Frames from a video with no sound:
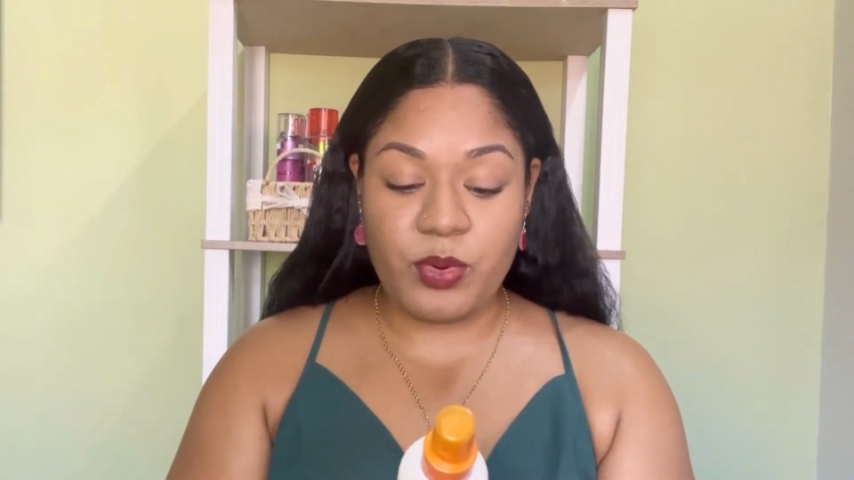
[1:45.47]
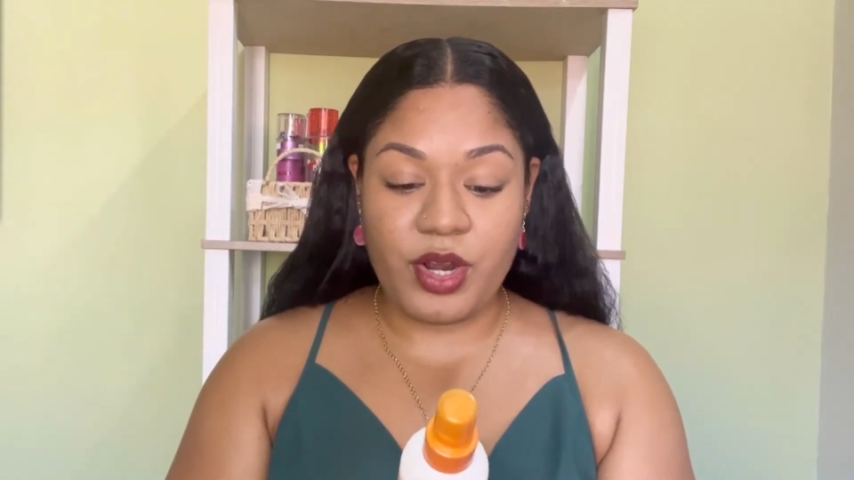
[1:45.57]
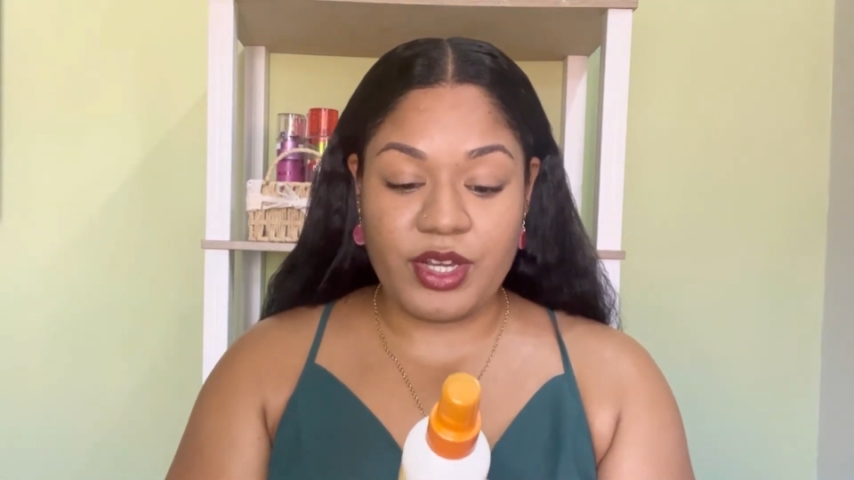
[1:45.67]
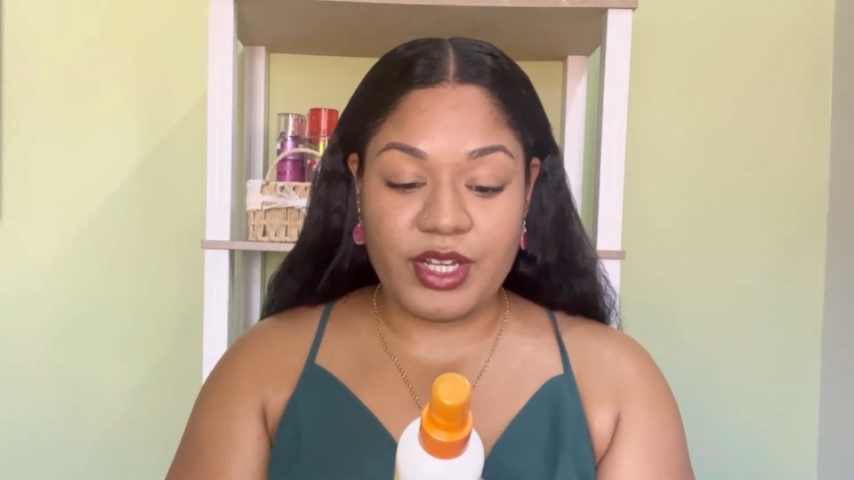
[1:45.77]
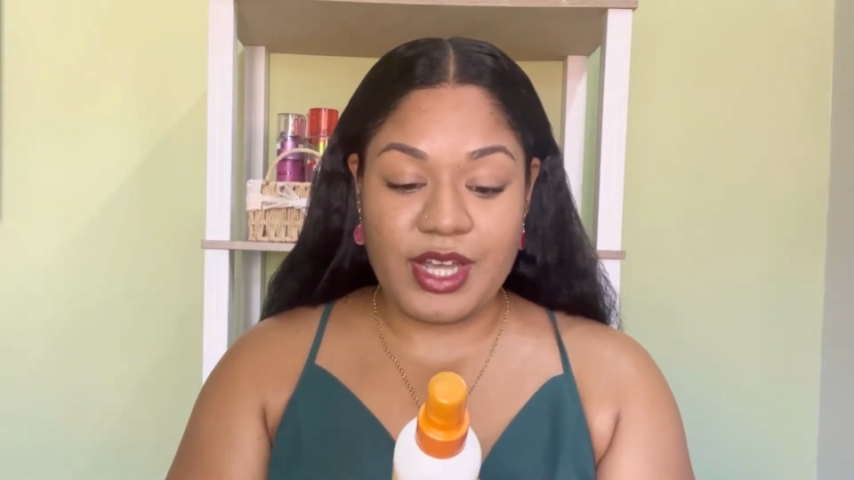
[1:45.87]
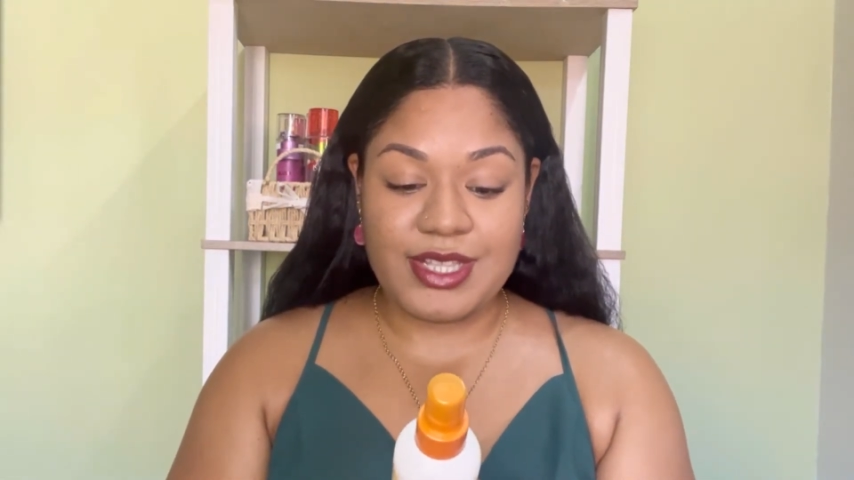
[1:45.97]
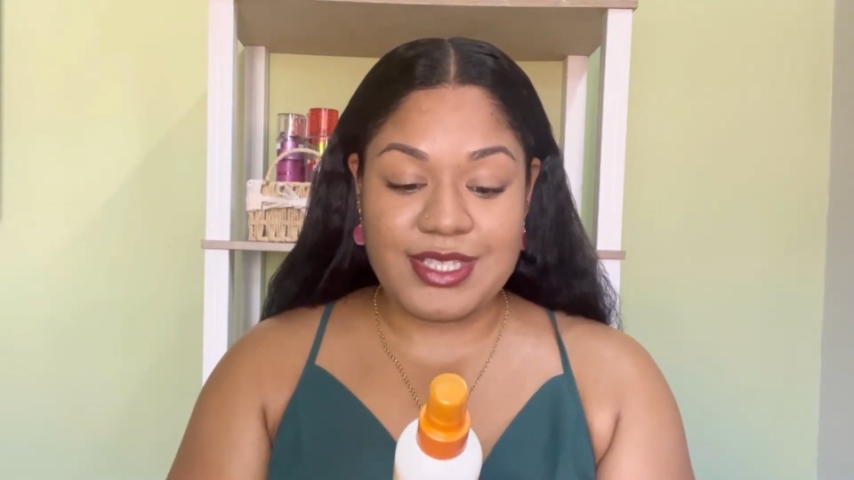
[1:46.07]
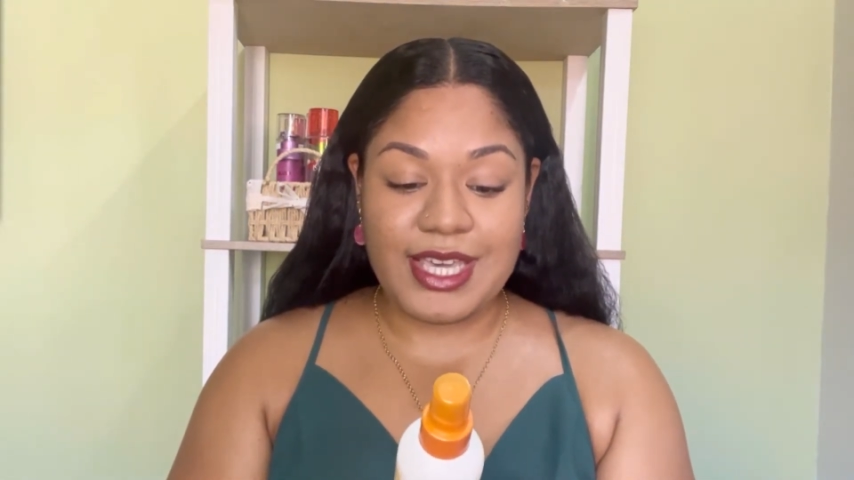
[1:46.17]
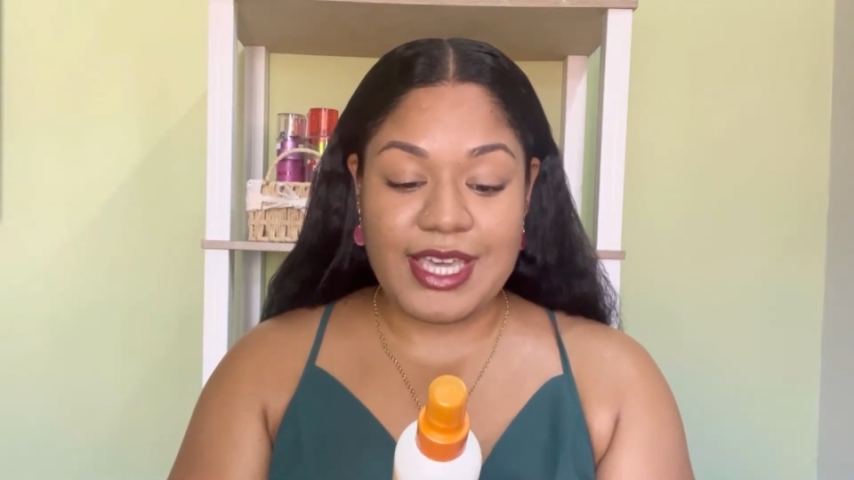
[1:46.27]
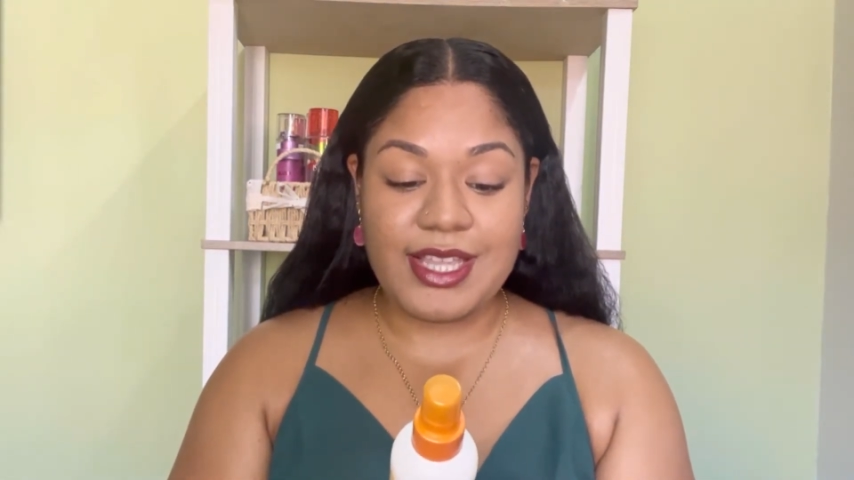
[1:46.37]
product
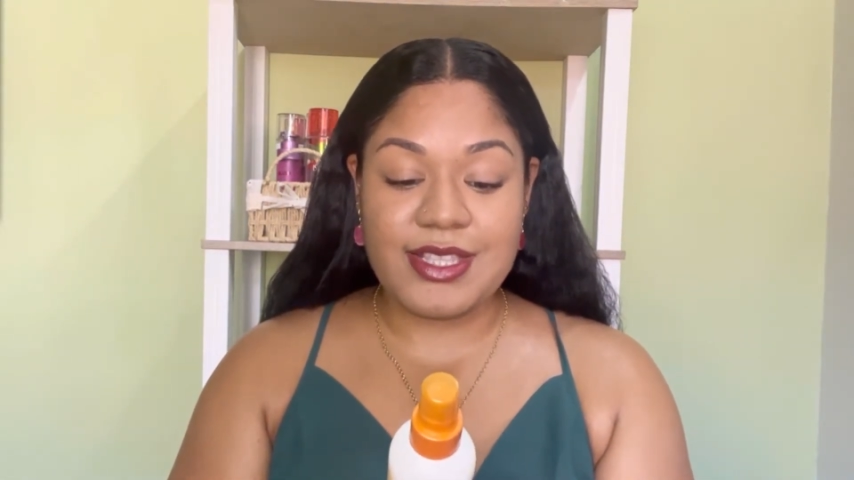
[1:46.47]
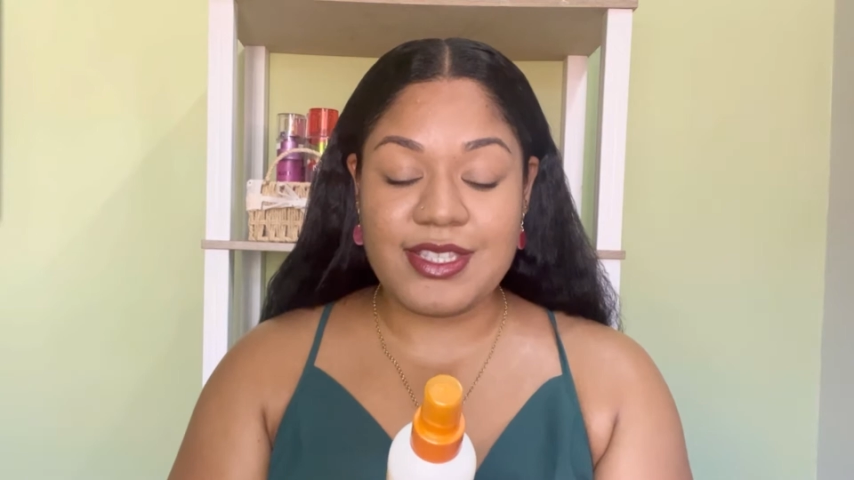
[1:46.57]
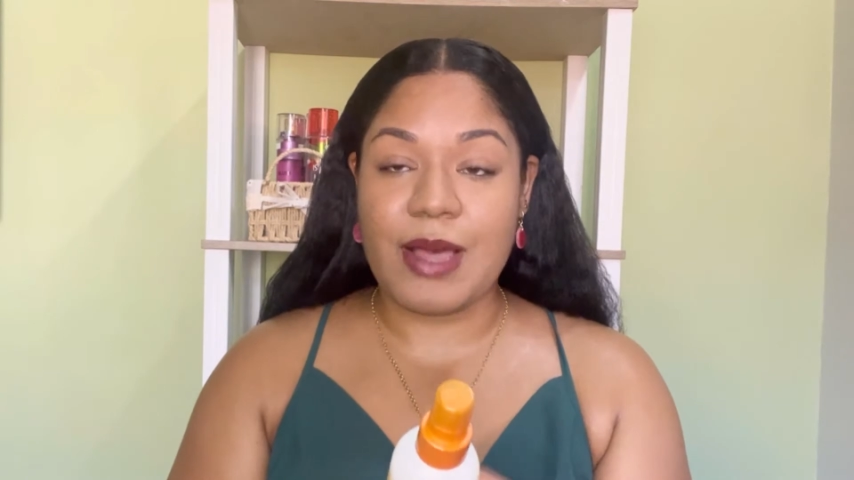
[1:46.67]
contains.